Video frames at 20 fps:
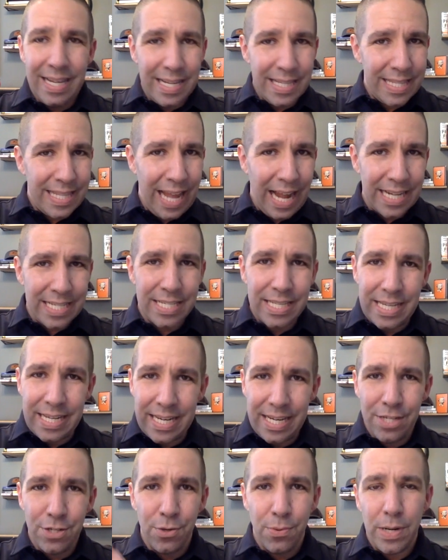That's the
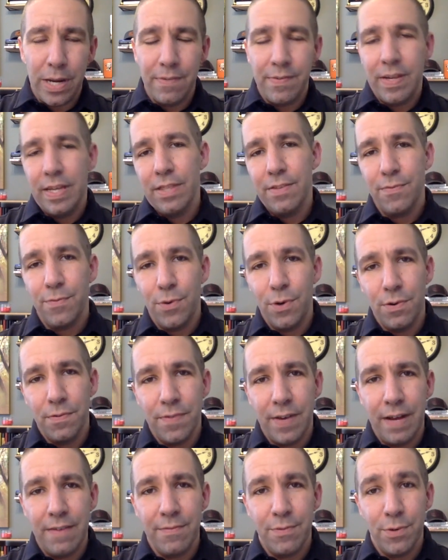easier way of getting the
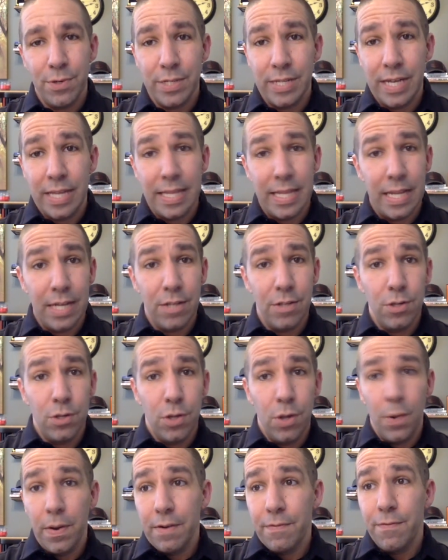$405,000, $410,000 than
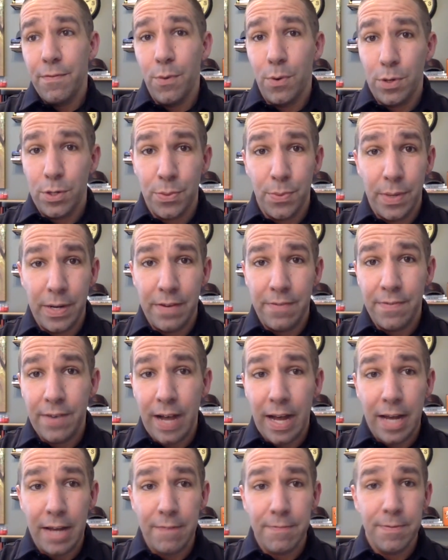going
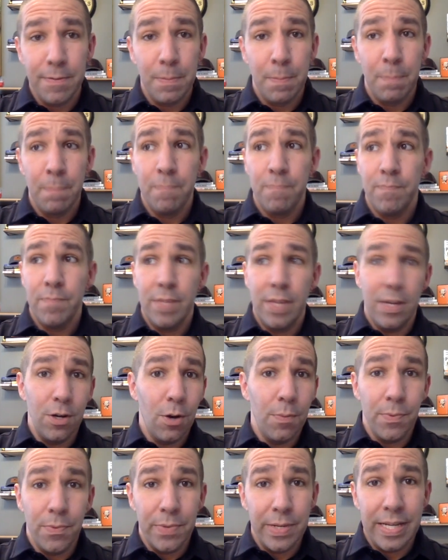$425,000 and
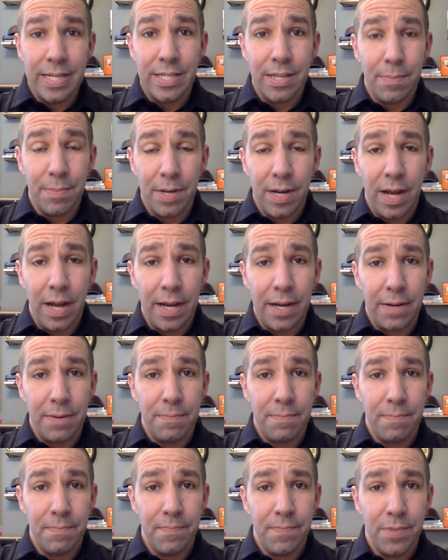hoping we get something higher.
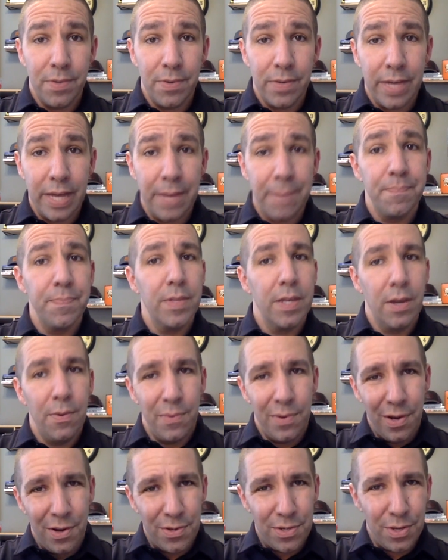Okay,
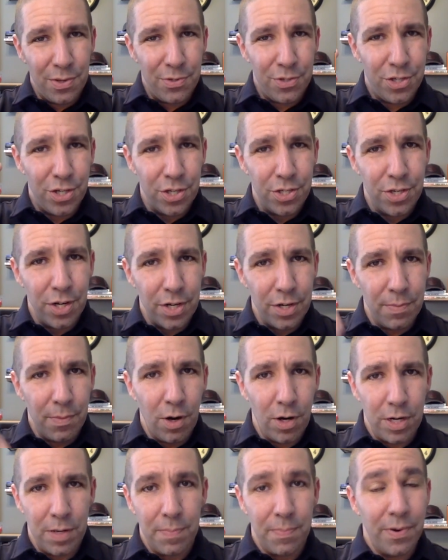we always go just under
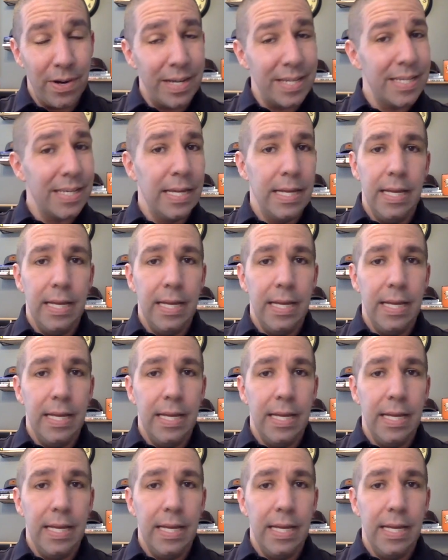market price.